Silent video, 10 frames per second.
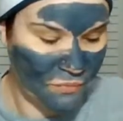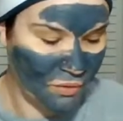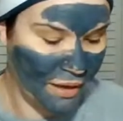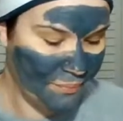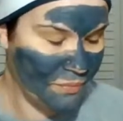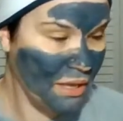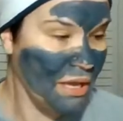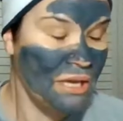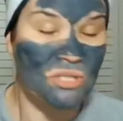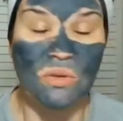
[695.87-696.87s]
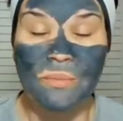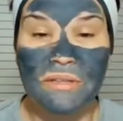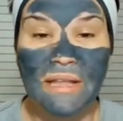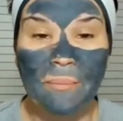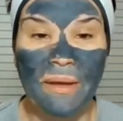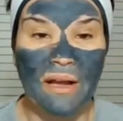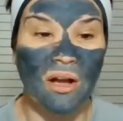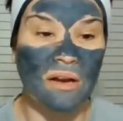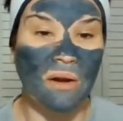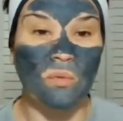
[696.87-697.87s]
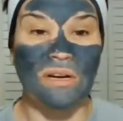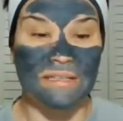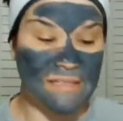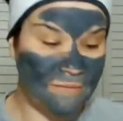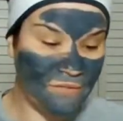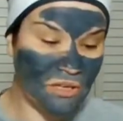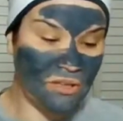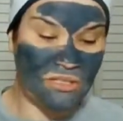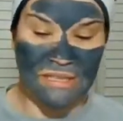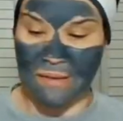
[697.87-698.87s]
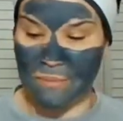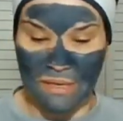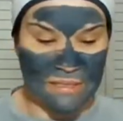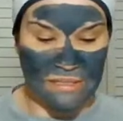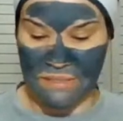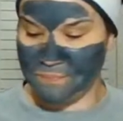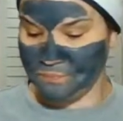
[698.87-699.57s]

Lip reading: Okay, so we put that back on and we're going to sit for another 10 minutes.